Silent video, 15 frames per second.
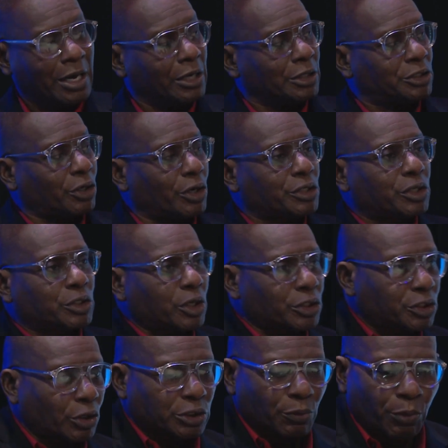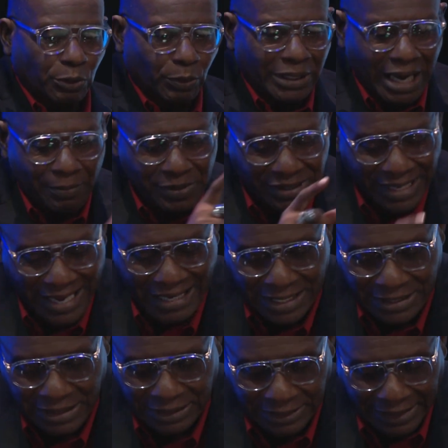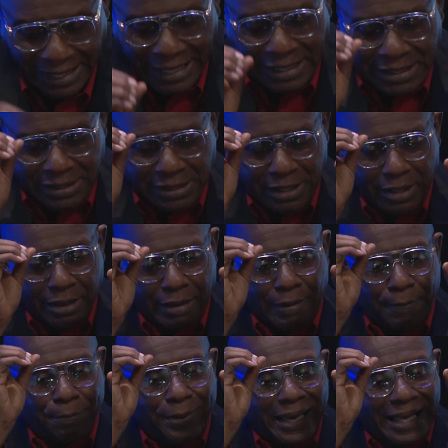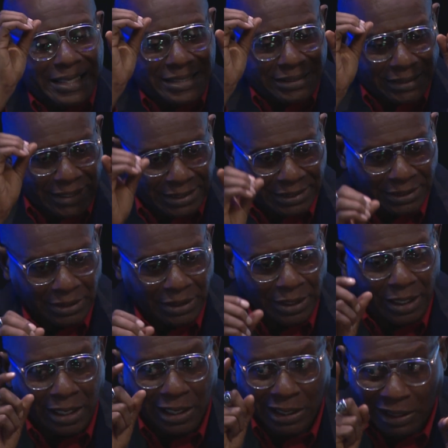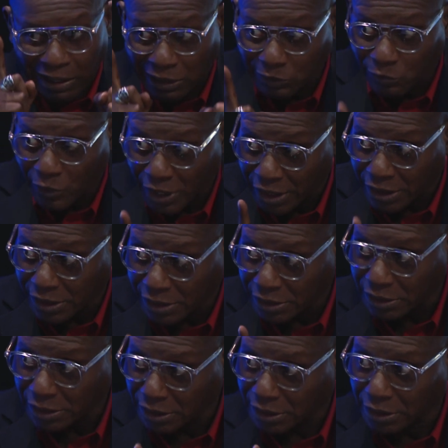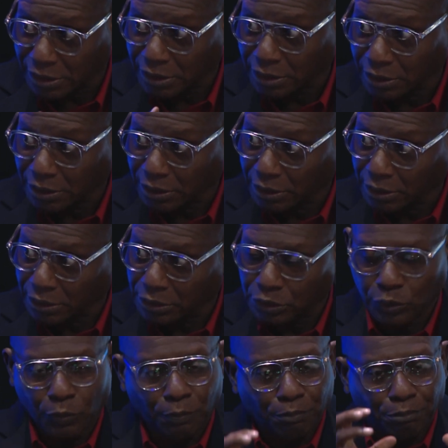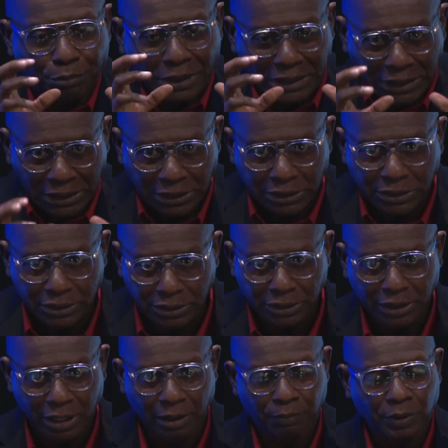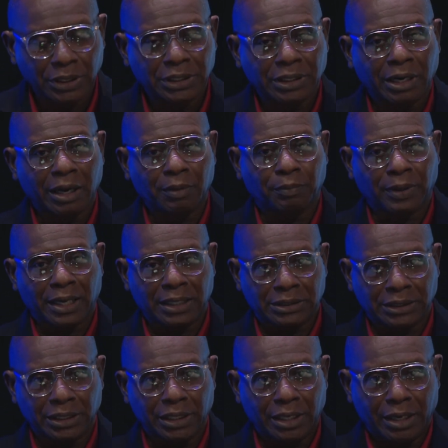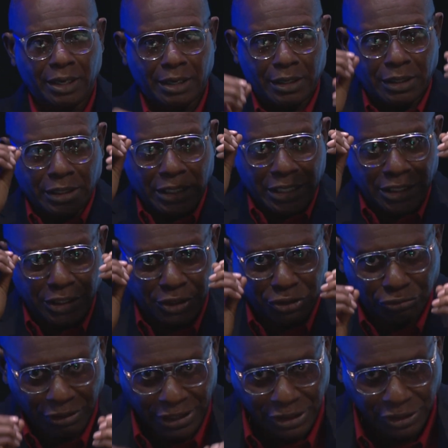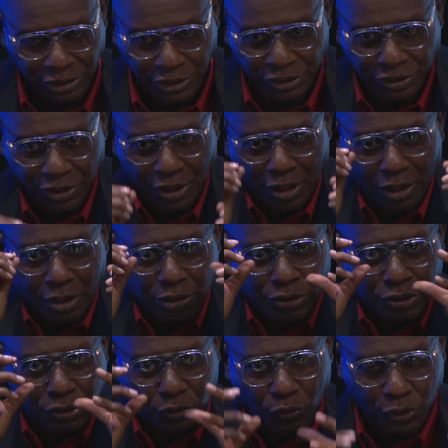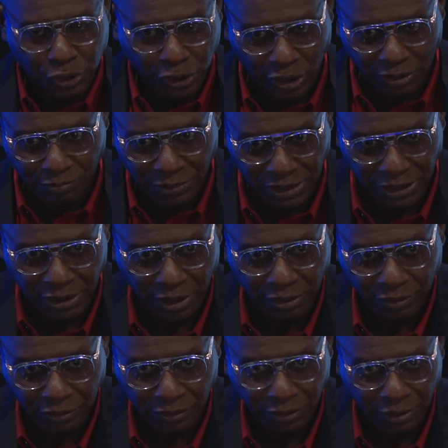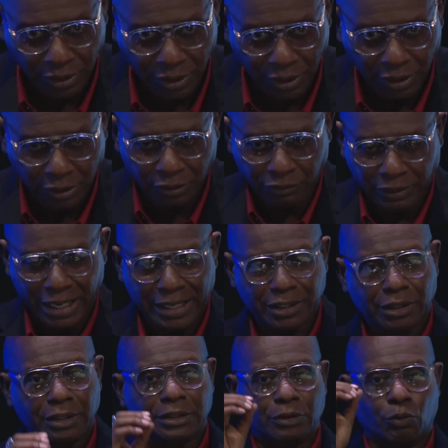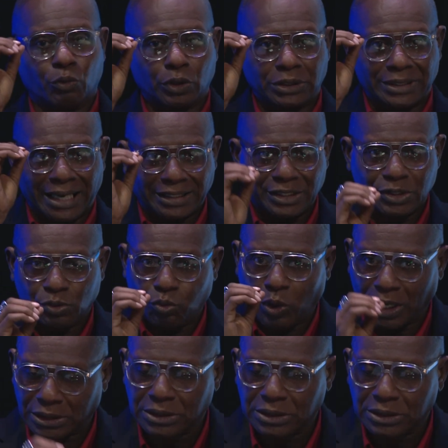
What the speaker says: So what I'm saying is it takes painstakingly hard work to build a political party in the trenches, social media, right? That is what...